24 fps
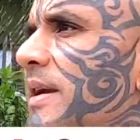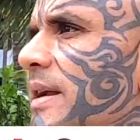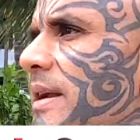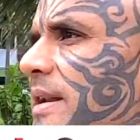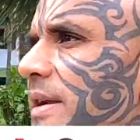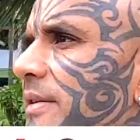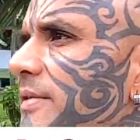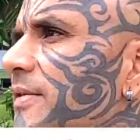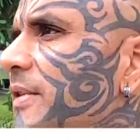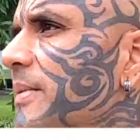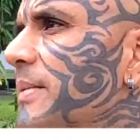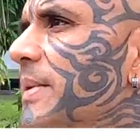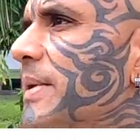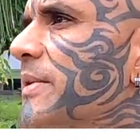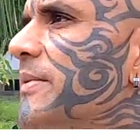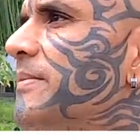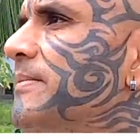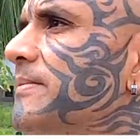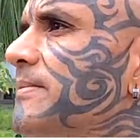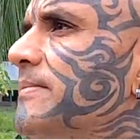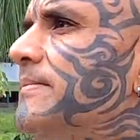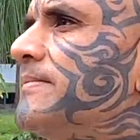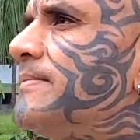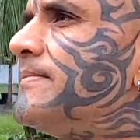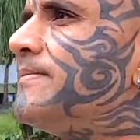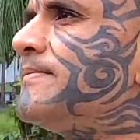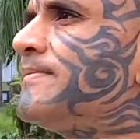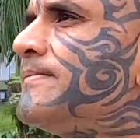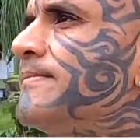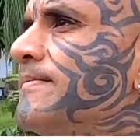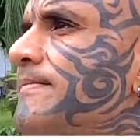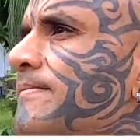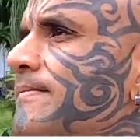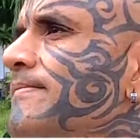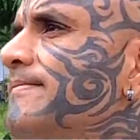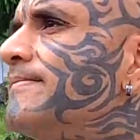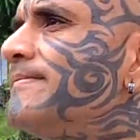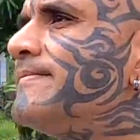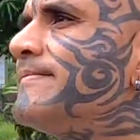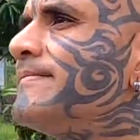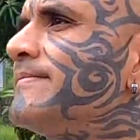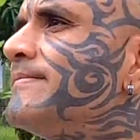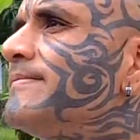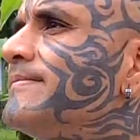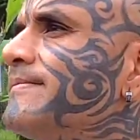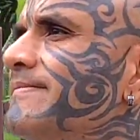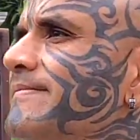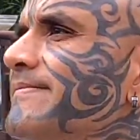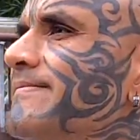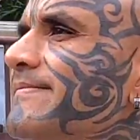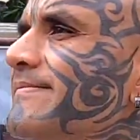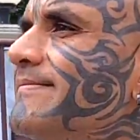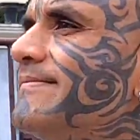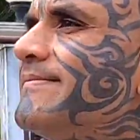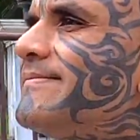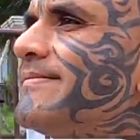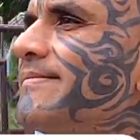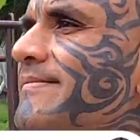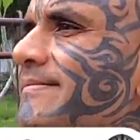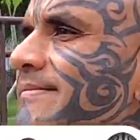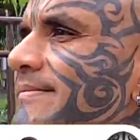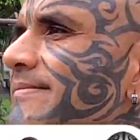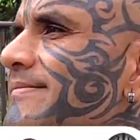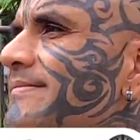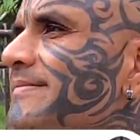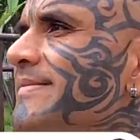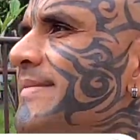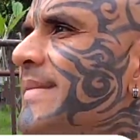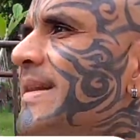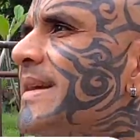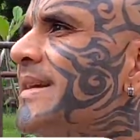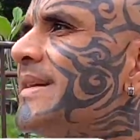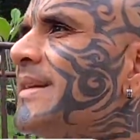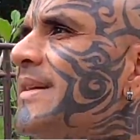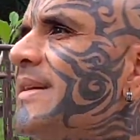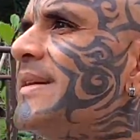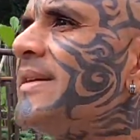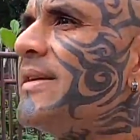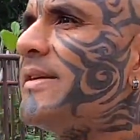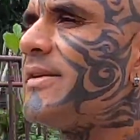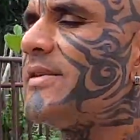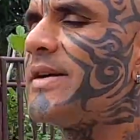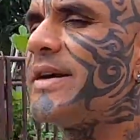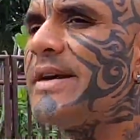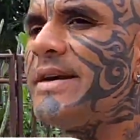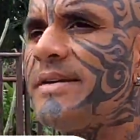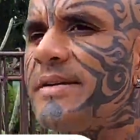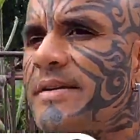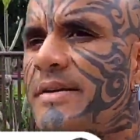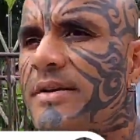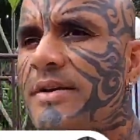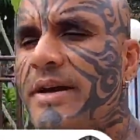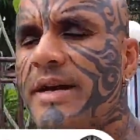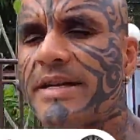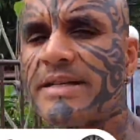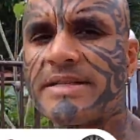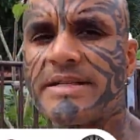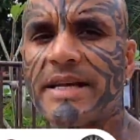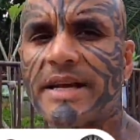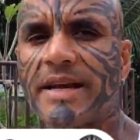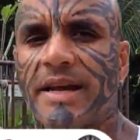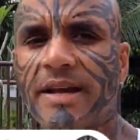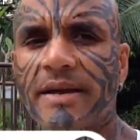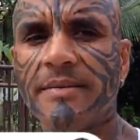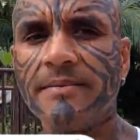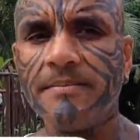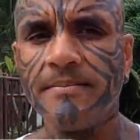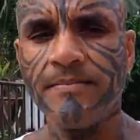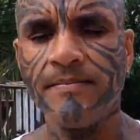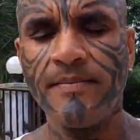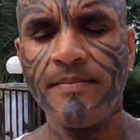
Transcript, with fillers: near from you. Hmm. All right, you guys take care.